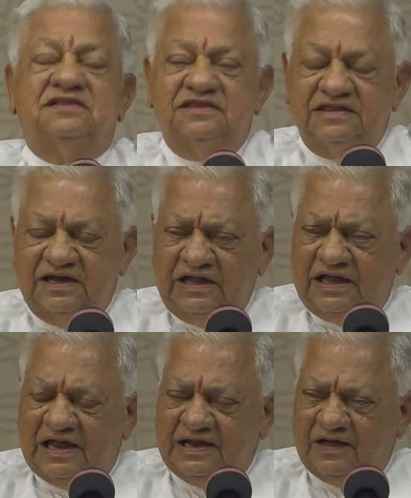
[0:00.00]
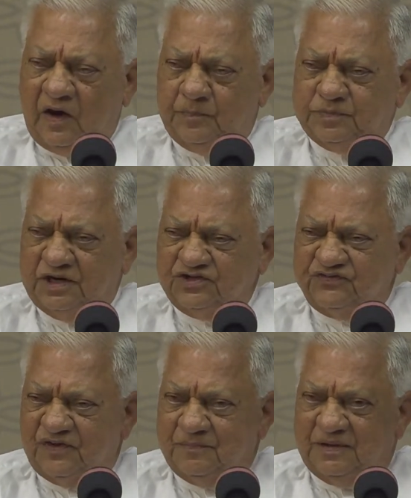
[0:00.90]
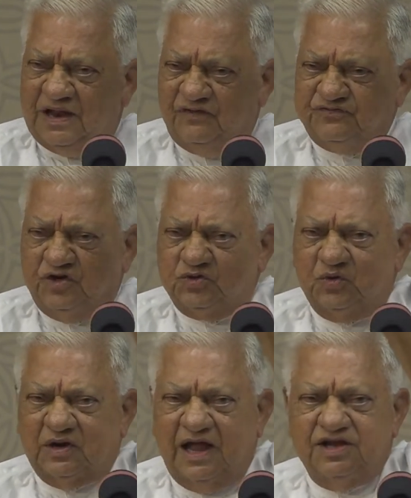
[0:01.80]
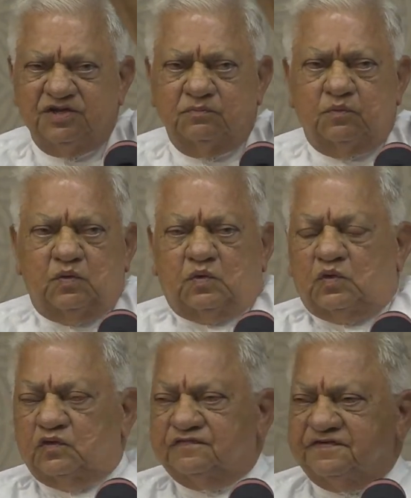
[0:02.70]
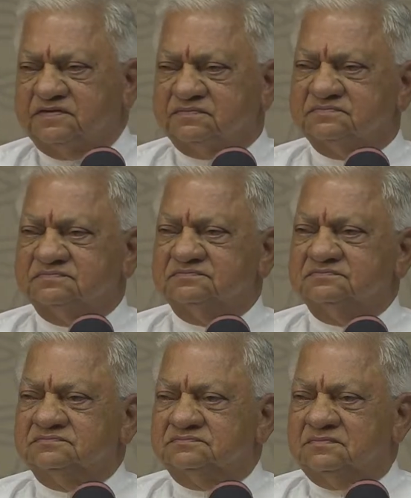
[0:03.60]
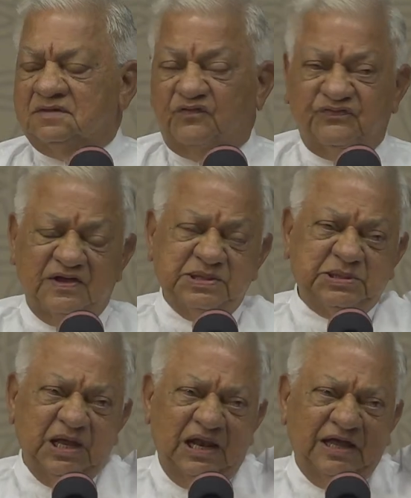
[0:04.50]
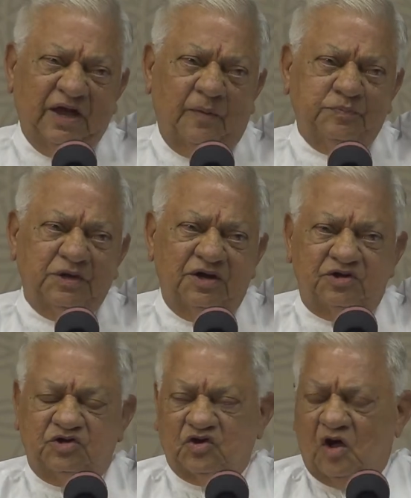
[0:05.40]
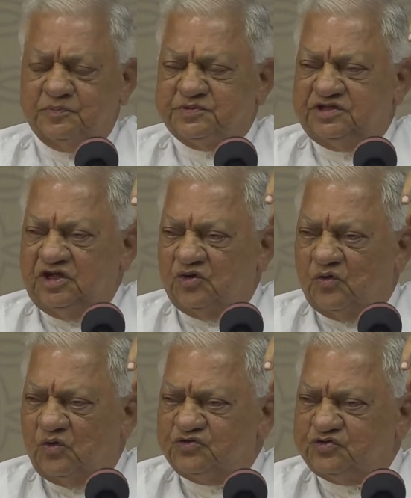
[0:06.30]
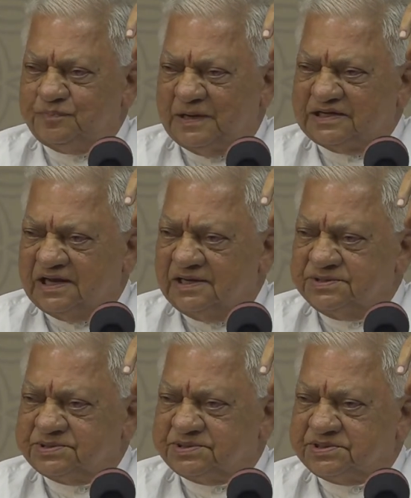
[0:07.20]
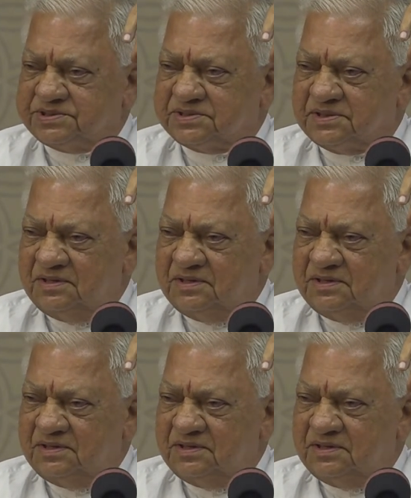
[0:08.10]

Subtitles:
3 helicopters from left to right move. The first helicopter drops the rose petals